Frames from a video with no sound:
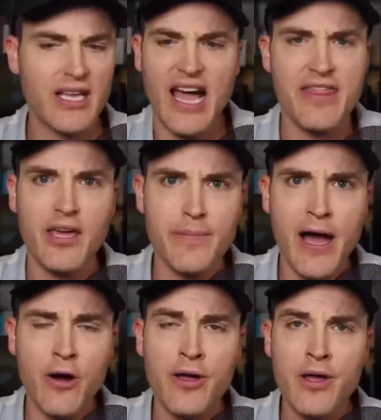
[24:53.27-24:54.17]
Like I think
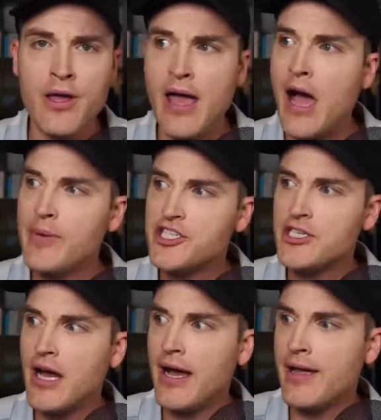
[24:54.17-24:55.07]
about how much
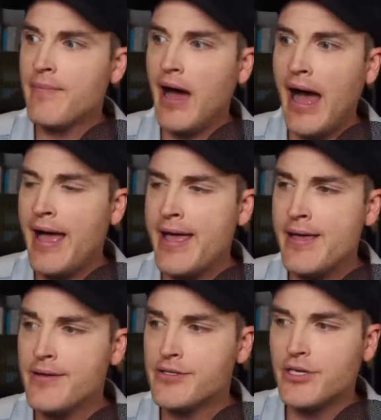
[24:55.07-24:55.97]
time
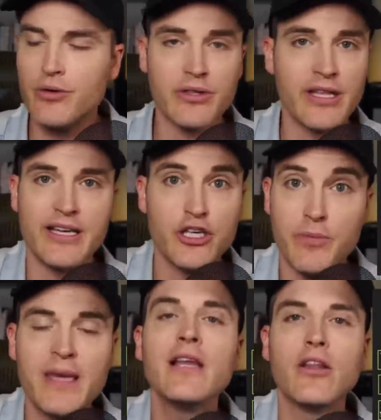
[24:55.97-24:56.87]
I to, that it
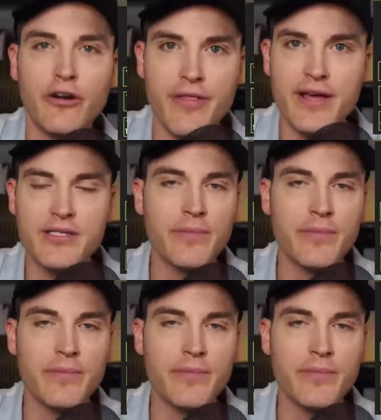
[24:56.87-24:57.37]
took me to learn this.